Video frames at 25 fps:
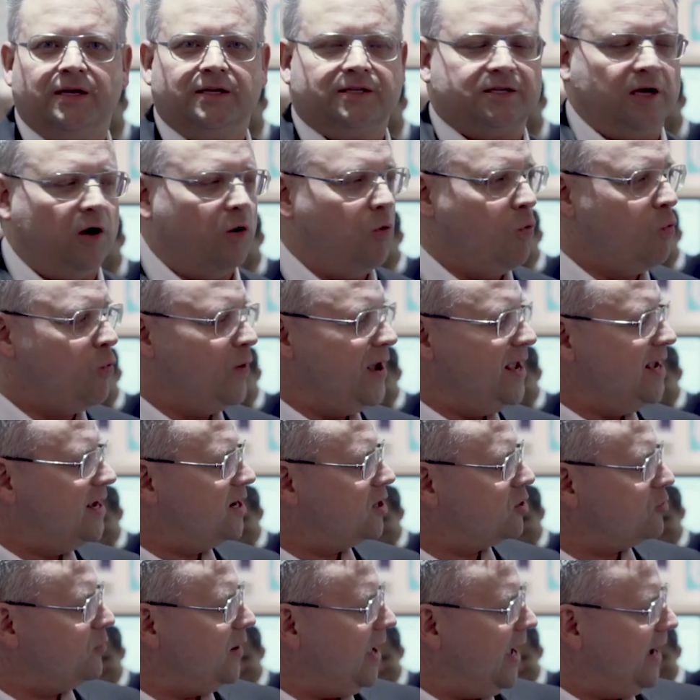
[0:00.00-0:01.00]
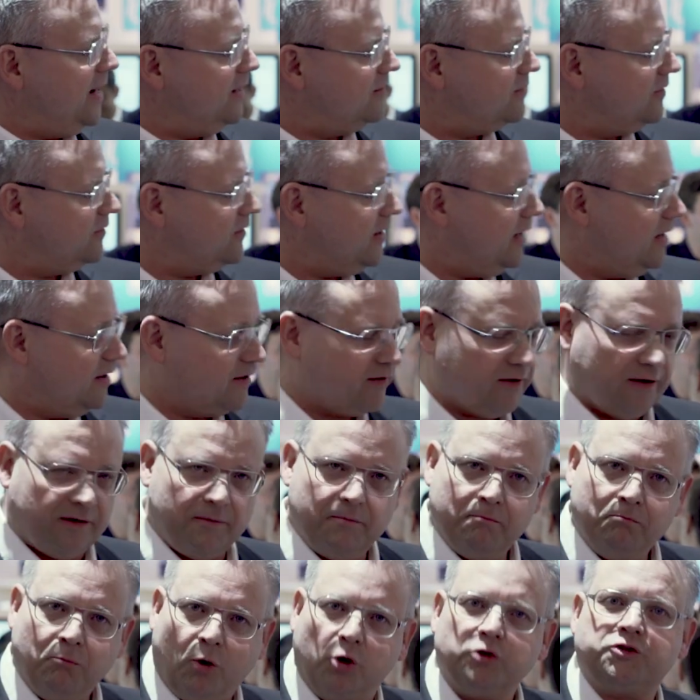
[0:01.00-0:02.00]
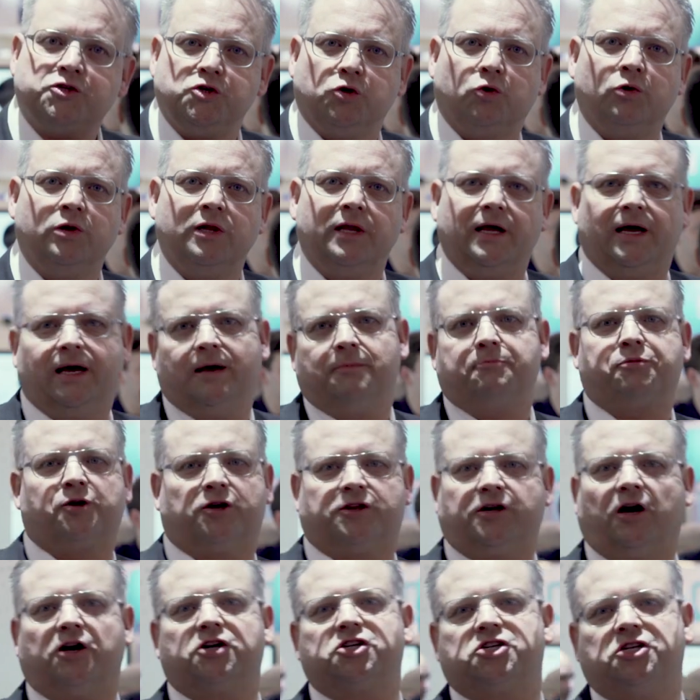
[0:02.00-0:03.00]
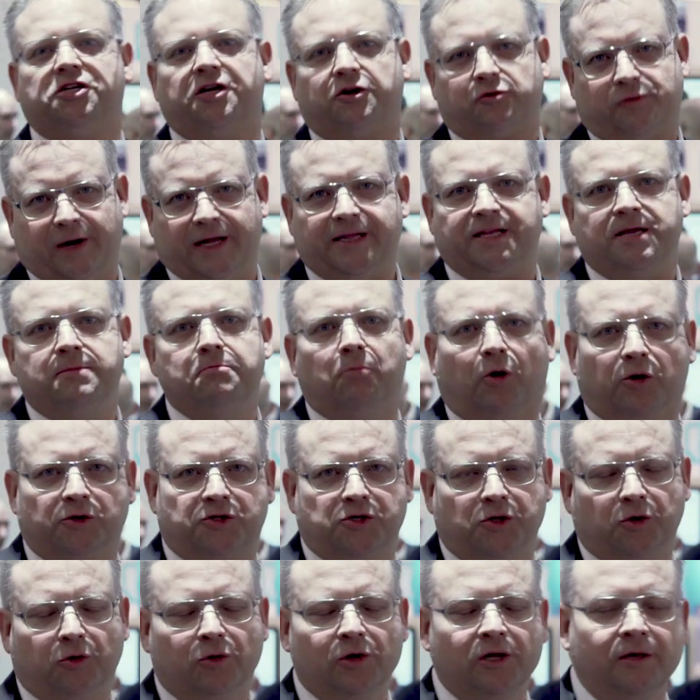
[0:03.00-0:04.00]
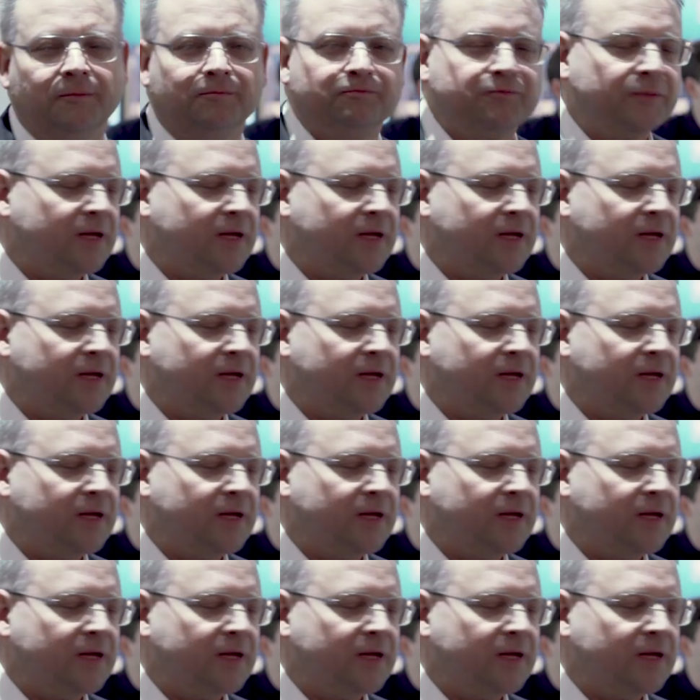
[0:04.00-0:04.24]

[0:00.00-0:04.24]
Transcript: so we created a module, a production-ready module.